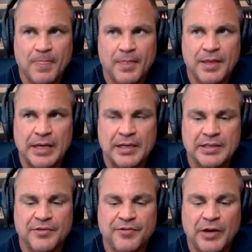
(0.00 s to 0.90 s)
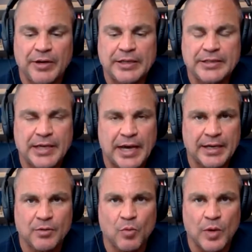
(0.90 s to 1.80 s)
then it's a very
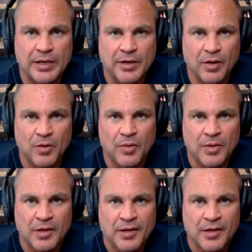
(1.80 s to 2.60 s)
tight window,